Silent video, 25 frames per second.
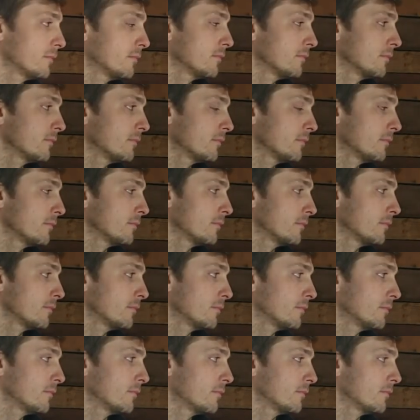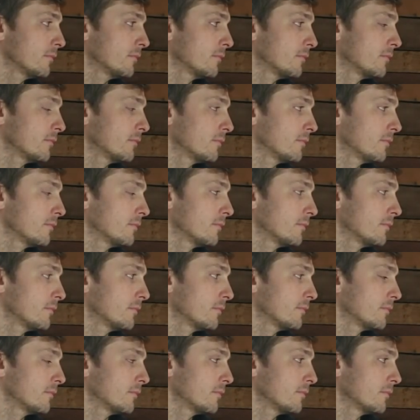
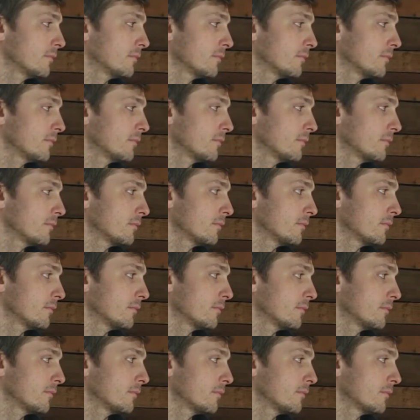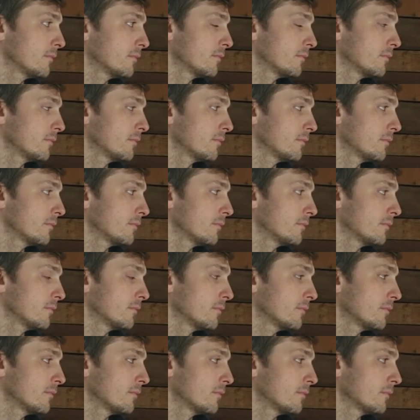
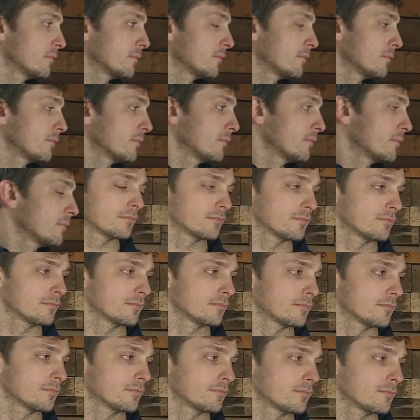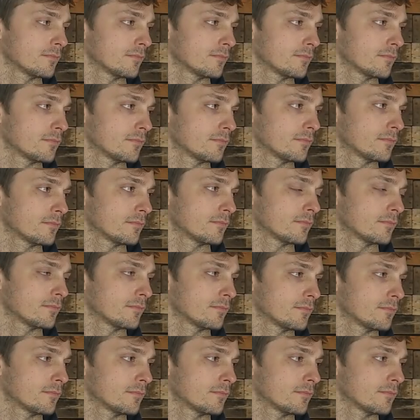
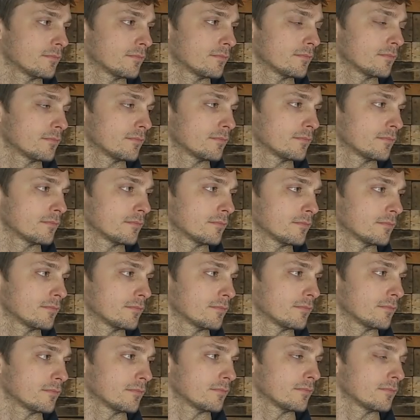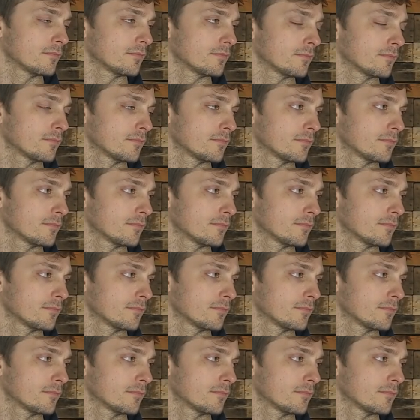The person shown says nothing.